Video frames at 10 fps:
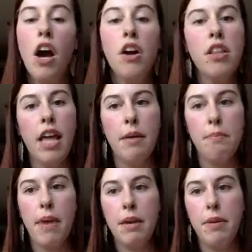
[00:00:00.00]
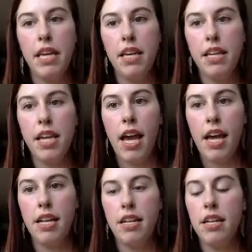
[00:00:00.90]
that maybe
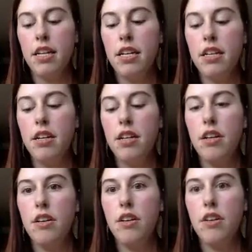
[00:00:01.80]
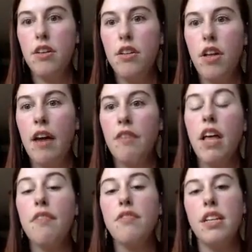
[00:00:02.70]
can have
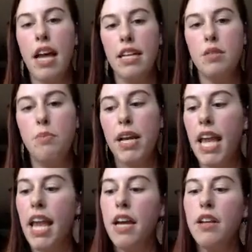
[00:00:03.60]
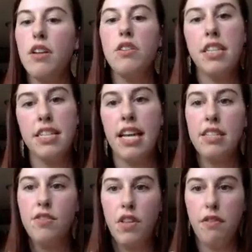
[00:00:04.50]
left the nest but can't
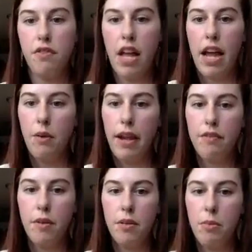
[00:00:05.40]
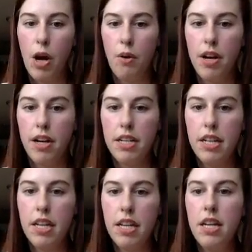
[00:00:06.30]
successfully fly away from the mower.
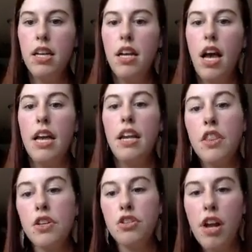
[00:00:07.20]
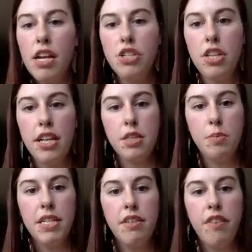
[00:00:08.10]
Another strategy that's
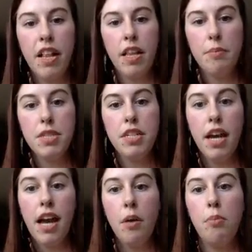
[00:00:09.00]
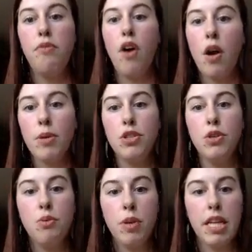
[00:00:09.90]
been developed to help farmers
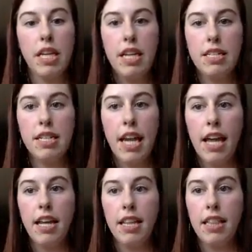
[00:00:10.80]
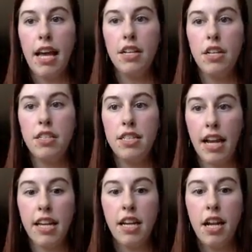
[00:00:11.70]
who really need to get in that
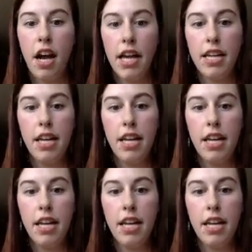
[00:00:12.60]
second cut,